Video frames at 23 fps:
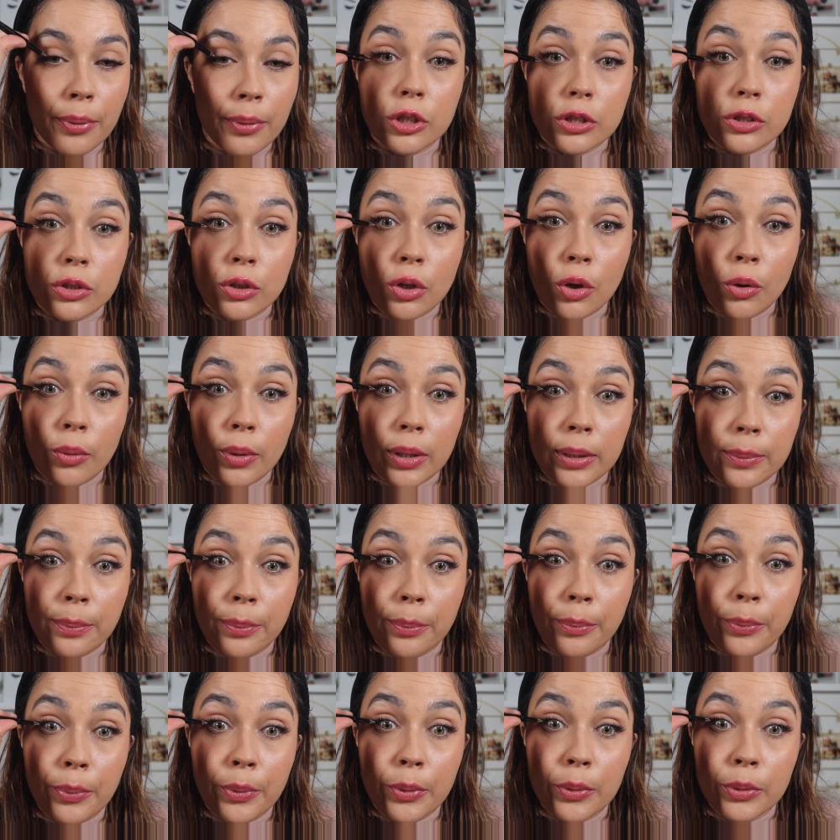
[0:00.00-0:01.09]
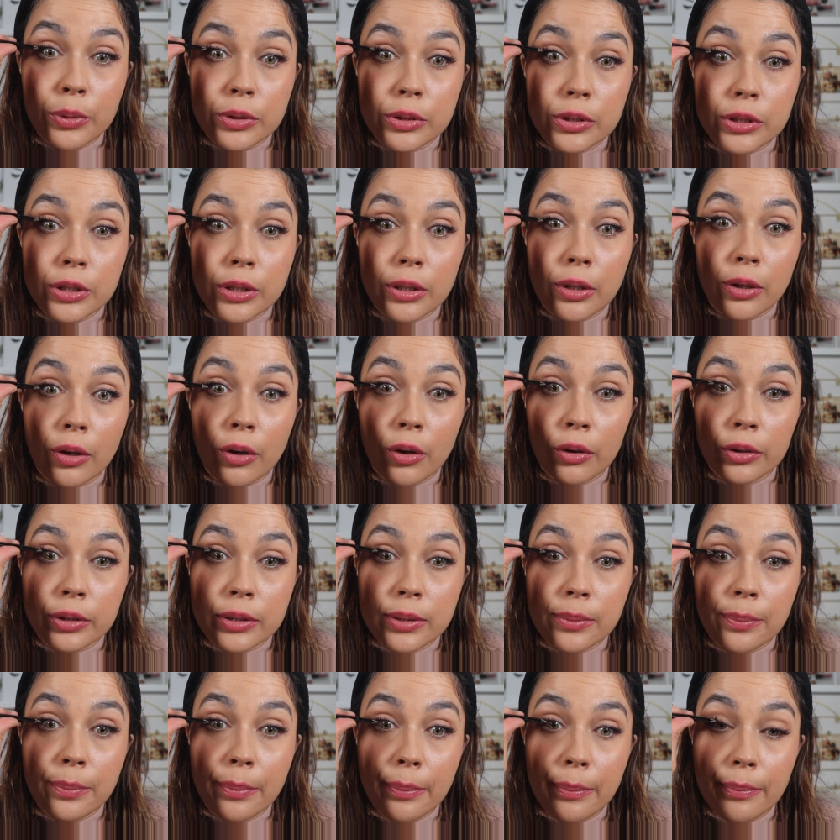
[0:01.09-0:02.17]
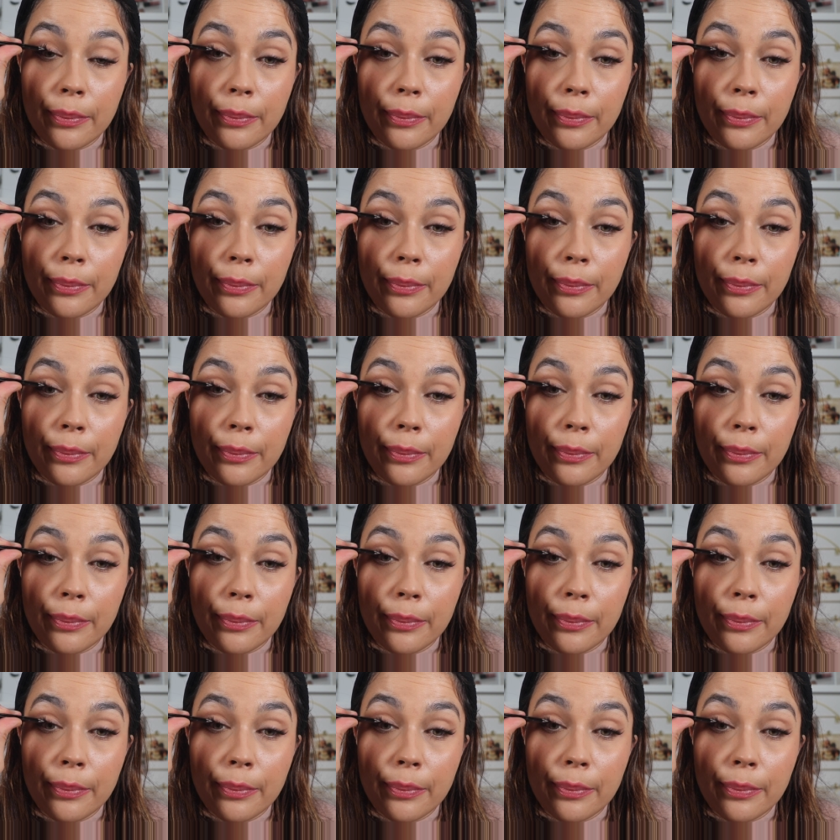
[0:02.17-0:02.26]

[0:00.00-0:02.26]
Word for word: just go and put on the